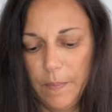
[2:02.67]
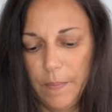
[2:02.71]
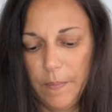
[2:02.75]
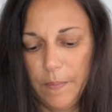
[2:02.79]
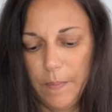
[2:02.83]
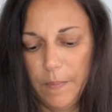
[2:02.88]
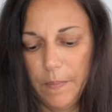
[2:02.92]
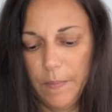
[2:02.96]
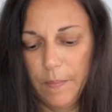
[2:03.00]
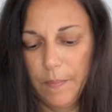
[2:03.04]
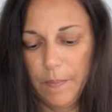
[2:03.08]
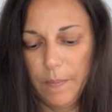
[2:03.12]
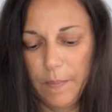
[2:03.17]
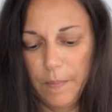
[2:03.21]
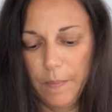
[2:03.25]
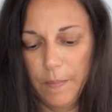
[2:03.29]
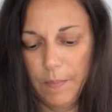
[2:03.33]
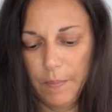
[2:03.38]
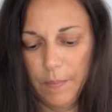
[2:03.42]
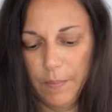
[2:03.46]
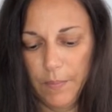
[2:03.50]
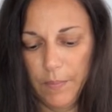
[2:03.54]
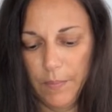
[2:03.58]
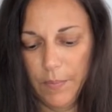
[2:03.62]

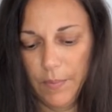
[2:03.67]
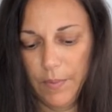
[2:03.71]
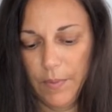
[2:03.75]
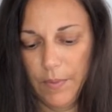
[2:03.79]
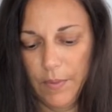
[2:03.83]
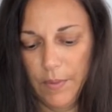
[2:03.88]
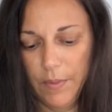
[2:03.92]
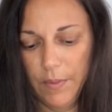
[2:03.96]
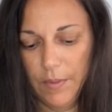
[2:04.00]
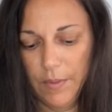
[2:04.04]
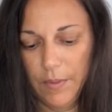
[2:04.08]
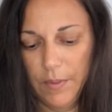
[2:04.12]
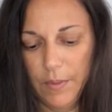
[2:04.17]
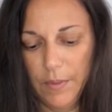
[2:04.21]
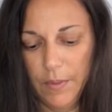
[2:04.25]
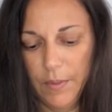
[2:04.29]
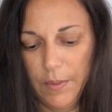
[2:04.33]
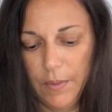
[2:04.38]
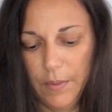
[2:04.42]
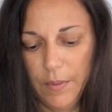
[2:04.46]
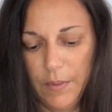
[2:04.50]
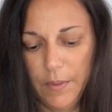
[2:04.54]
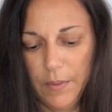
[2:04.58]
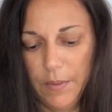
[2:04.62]

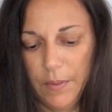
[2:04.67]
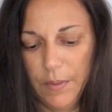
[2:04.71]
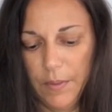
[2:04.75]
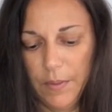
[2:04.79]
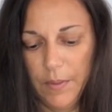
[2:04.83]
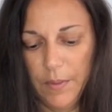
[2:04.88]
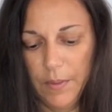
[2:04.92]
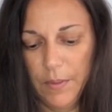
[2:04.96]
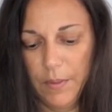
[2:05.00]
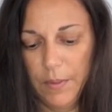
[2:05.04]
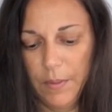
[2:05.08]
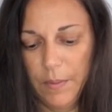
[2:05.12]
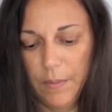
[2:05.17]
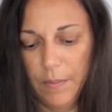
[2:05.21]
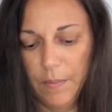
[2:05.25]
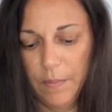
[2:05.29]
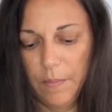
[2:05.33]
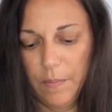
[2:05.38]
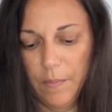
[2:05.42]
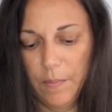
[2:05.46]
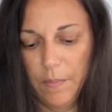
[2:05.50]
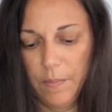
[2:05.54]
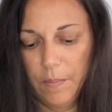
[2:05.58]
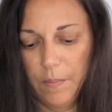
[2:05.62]

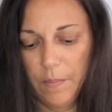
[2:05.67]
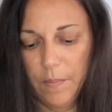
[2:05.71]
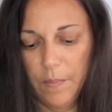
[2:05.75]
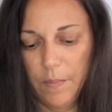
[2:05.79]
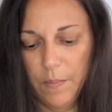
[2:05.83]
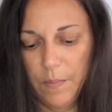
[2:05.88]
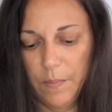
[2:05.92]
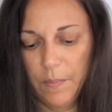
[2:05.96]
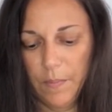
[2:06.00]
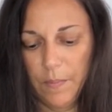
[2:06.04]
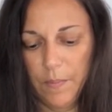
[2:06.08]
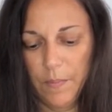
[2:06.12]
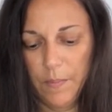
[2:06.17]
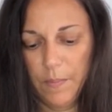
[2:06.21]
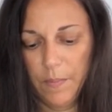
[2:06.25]
No one is speaking in this clip.